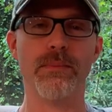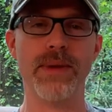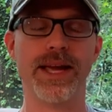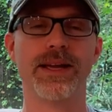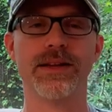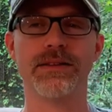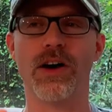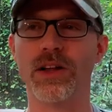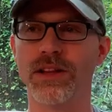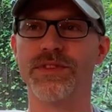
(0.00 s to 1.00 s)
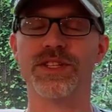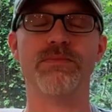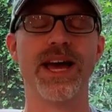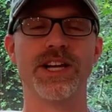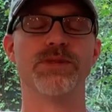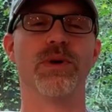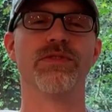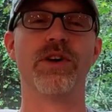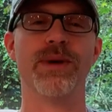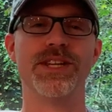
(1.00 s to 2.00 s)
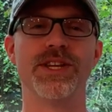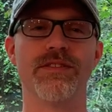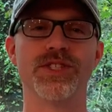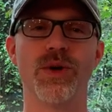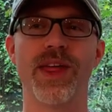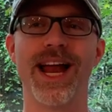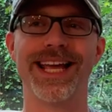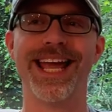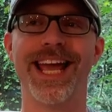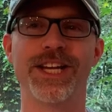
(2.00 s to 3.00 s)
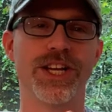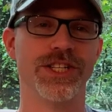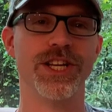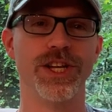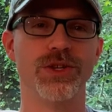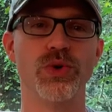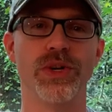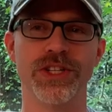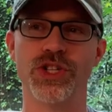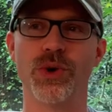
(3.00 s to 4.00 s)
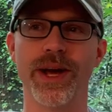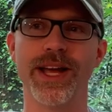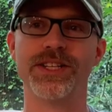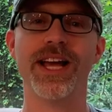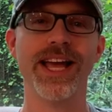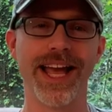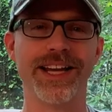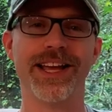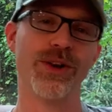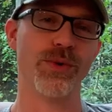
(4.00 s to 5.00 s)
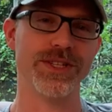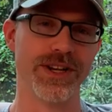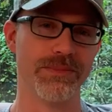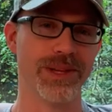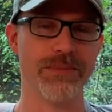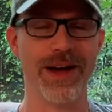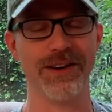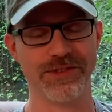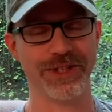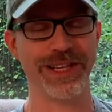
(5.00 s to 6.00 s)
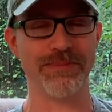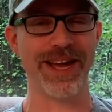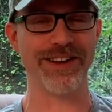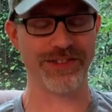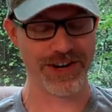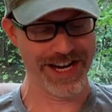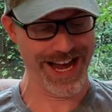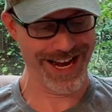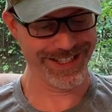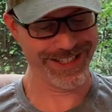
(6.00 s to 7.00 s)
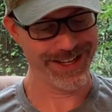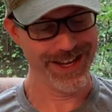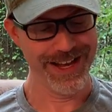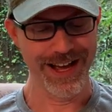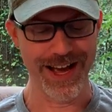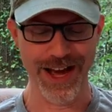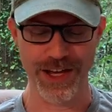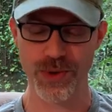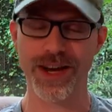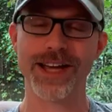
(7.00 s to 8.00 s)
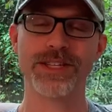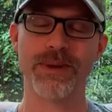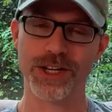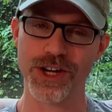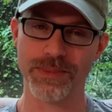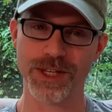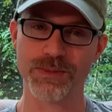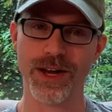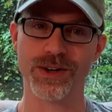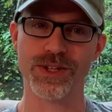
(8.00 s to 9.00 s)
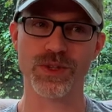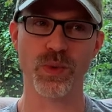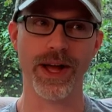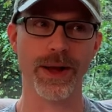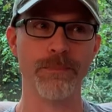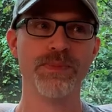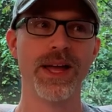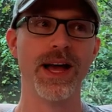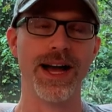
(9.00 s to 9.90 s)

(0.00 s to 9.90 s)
make all of this manageable for myself so that I can continue to enjoy it and get a reasonable amount of sleep every night. You had asked about jumping spiders as well.